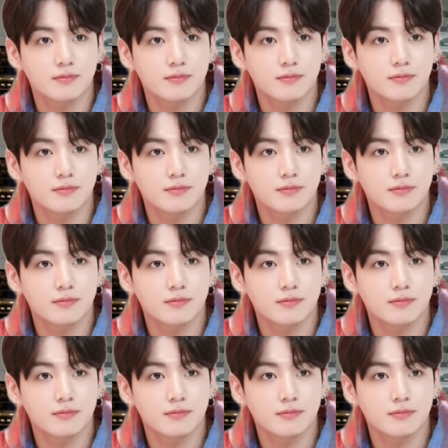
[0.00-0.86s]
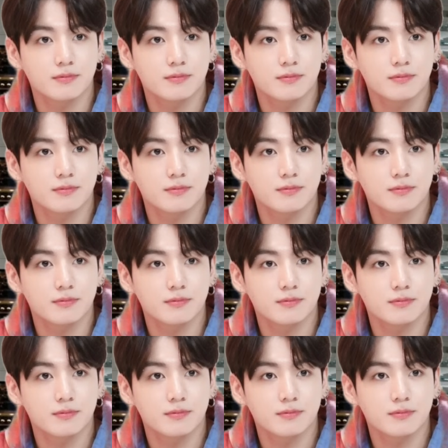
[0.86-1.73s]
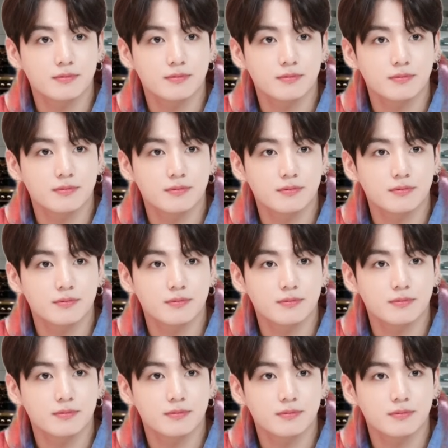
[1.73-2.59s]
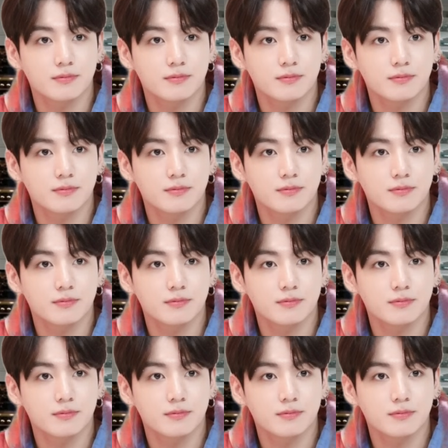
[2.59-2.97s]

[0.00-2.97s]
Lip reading: (silence)